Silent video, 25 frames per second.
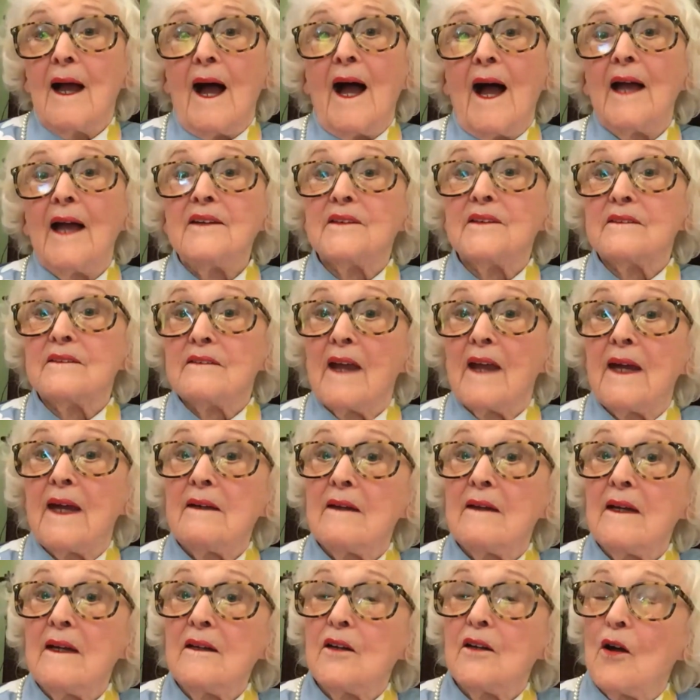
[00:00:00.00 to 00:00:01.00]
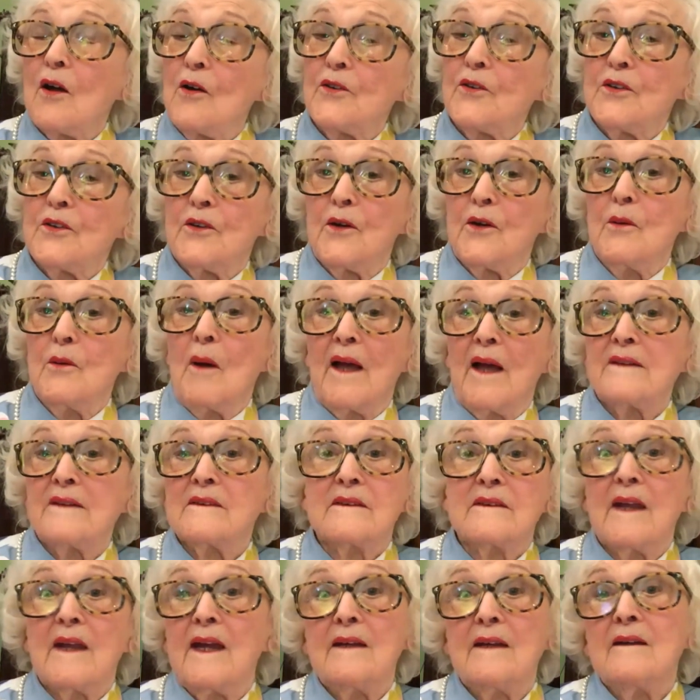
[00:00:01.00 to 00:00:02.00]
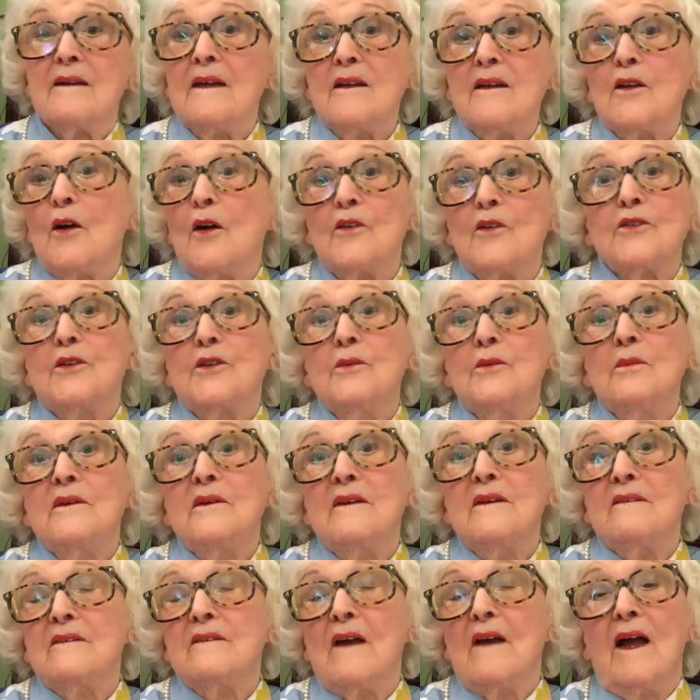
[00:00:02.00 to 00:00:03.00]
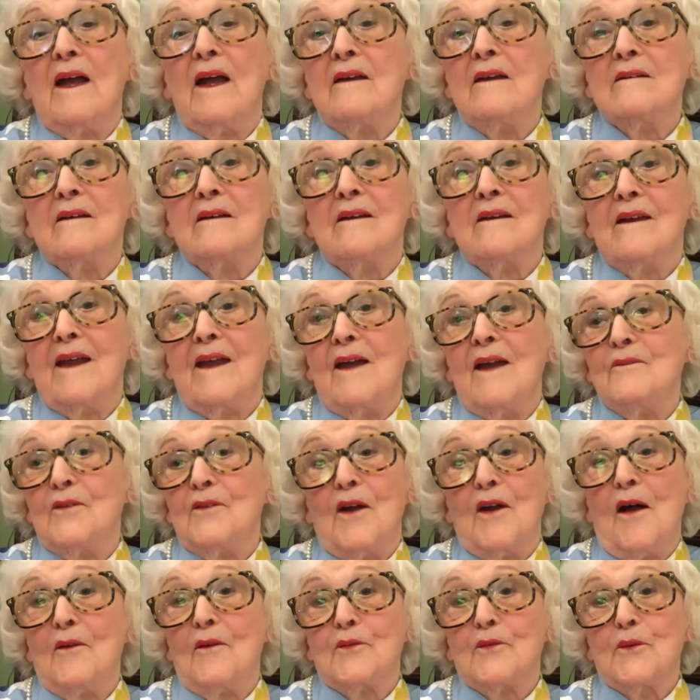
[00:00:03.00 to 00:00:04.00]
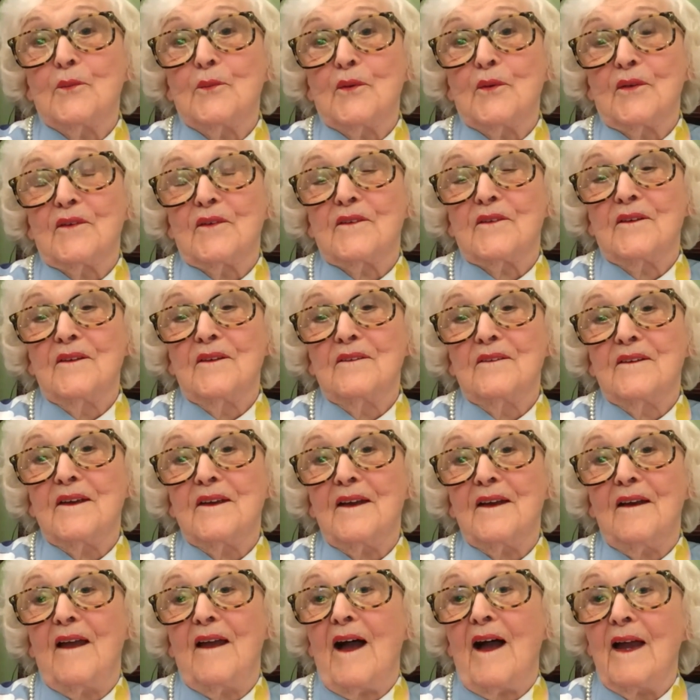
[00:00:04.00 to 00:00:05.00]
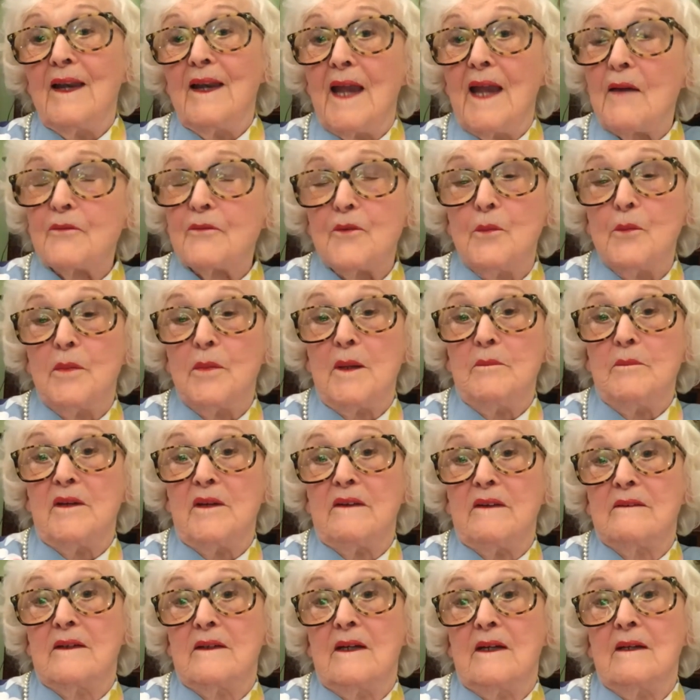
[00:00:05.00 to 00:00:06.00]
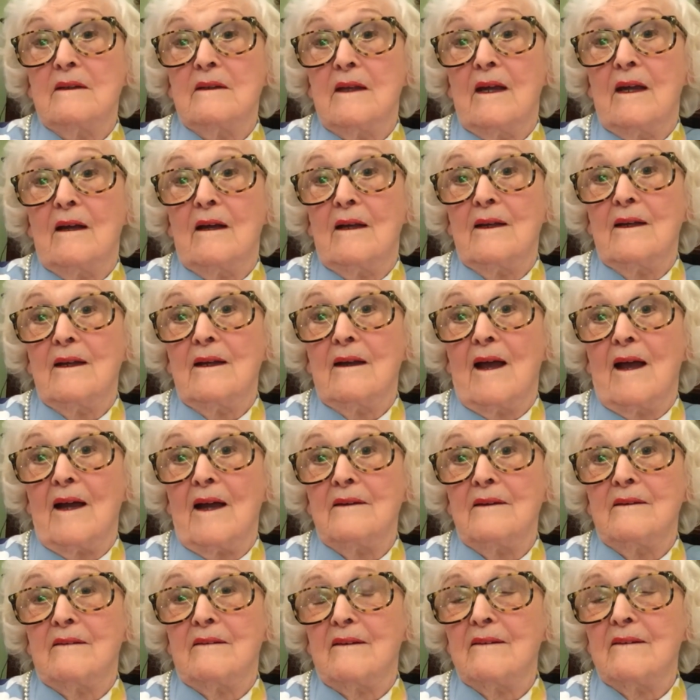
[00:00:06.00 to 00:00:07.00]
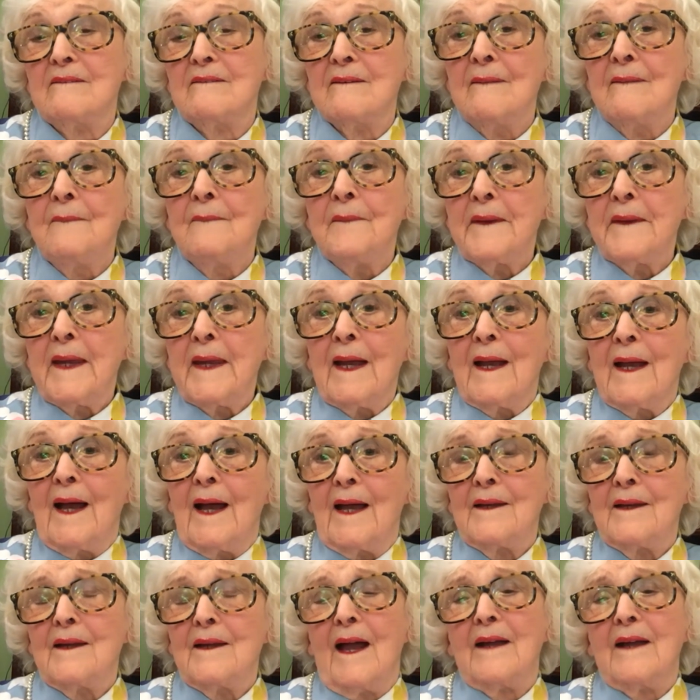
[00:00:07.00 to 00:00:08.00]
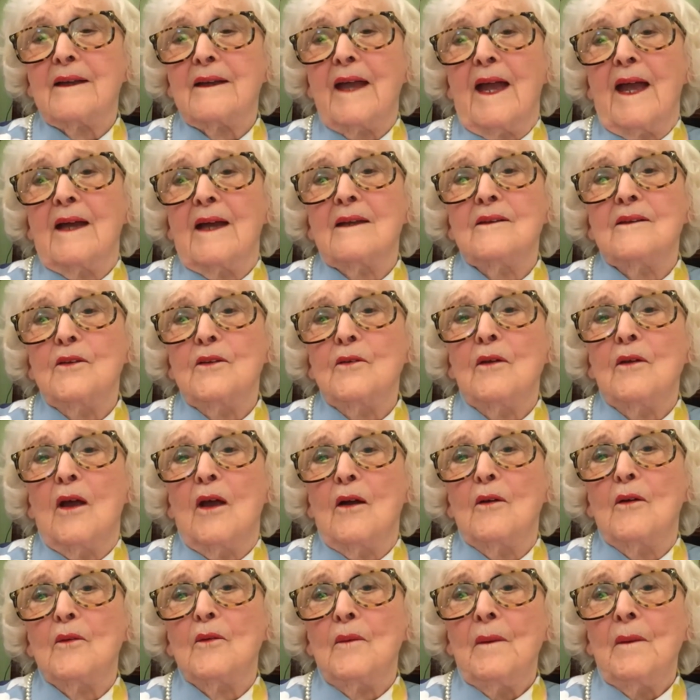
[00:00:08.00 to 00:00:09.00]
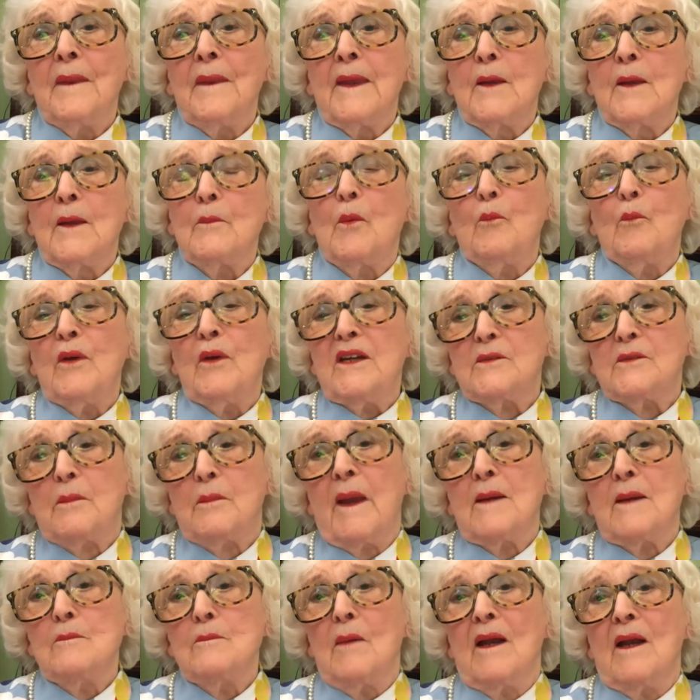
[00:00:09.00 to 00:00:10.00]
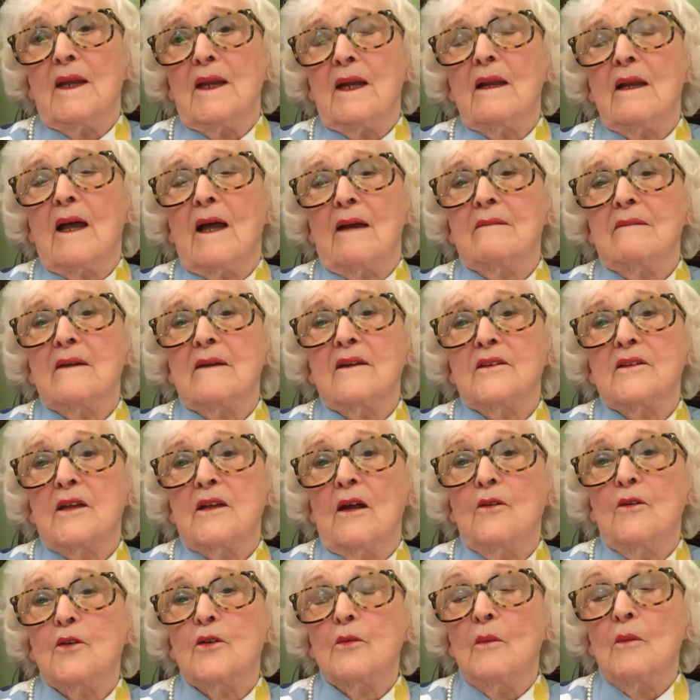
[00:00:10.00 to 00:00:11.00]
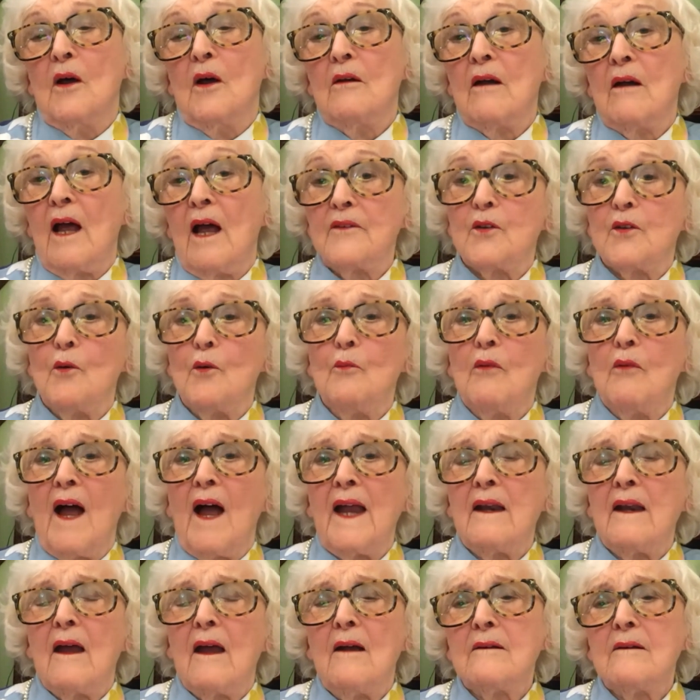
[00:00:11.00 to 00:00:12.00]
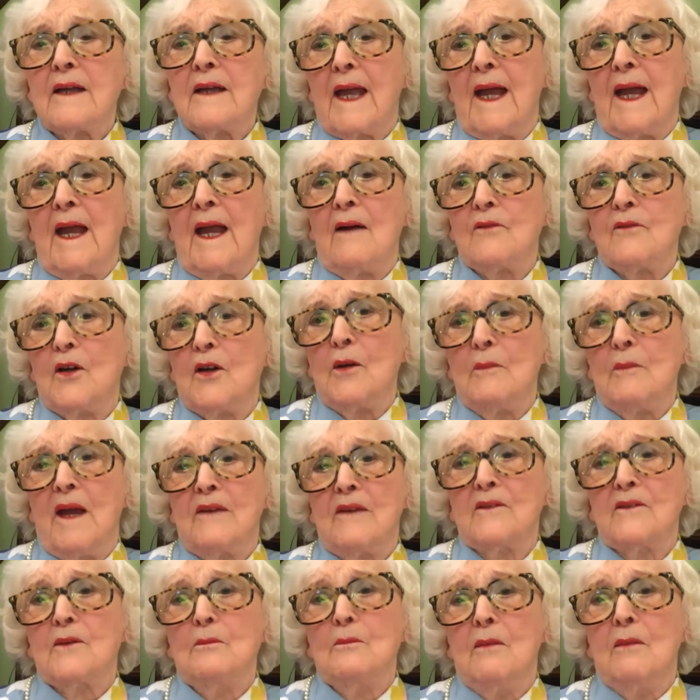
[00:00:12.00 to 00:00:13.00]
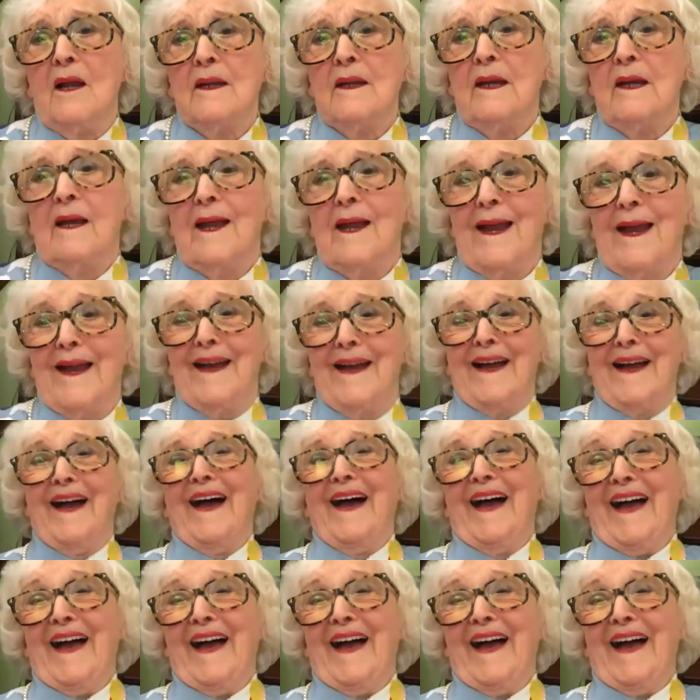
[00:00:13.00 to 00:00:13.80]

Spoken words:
I stayed in costume. I stayed in costume design ever afterwards until I left the BBC in the early 90s. And again, you know, we spend money like there's no tomorrow. I thought, right, okay, I've got to make some money here.